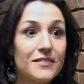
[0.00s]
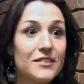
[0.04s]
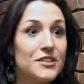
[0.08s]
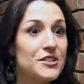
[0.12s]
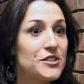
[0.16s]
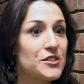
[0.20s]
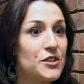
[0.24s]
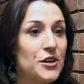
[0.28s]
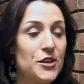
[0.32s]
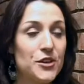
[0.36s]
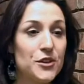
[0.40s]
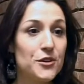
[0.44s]

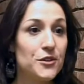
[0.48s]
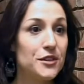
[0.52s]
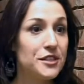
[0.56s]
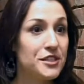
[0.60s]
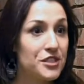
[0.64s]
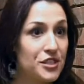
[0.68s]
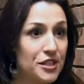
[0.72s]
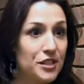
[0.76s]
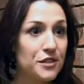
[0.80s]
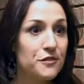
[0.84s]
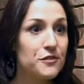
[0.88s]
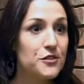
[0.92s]
So you
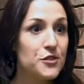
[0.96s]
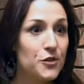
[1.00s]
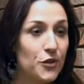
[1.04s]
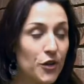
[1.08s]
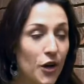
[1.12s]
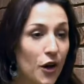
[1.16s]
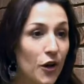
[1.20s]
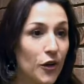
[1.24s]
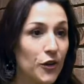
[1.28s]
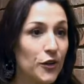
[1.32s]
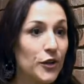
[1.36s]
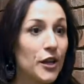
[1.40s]
achieved your
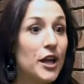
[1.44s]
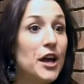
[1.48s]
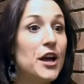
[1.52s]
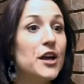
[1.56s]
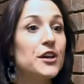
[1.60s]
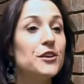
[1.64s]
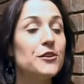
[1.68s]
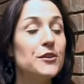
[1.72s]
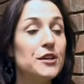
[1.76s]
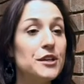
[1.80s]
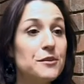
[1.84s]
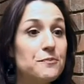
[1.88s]
goal.
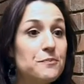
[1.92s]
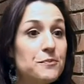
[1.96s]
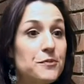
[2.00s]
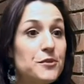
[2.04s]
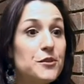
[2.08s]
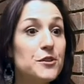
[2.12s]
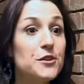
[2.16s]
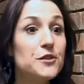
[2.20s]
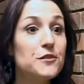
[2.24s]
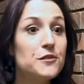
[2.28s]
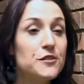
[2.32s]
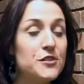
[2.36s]
You
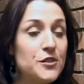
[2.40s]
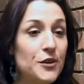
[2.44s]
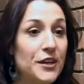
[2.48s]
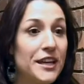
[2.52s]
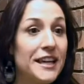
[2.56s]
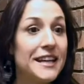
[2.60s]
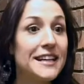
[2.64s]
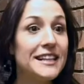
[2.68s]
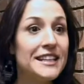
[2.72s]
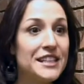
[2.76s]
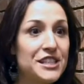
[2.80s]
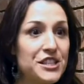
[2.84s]
improved your
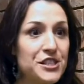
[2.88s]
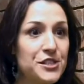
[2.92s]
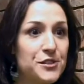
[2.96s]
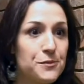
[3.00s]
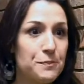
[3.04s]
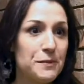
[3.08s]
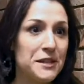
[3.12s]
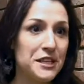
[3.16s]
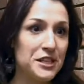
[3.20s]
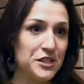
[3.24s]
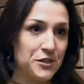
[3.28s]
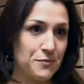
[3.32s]
English
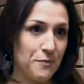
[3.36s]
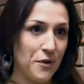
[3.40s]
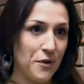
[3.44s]
speech